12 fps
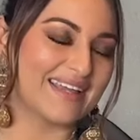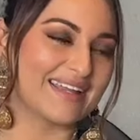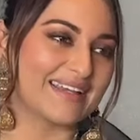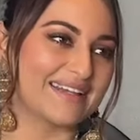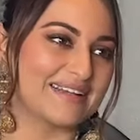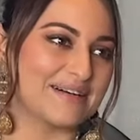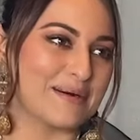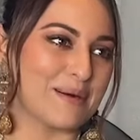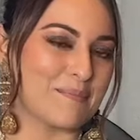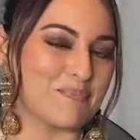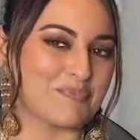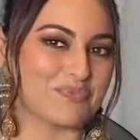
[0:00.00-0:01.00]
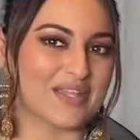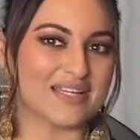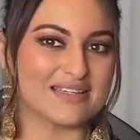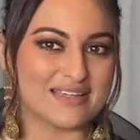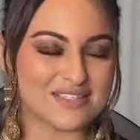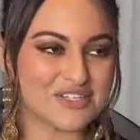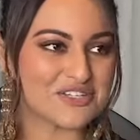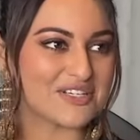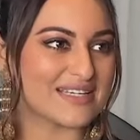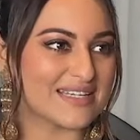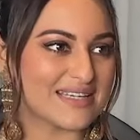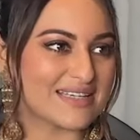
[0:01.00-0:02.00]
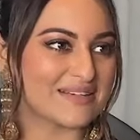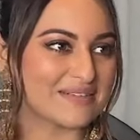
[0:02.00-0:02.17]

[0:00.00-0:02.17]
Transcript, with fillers: and um, it doesn't really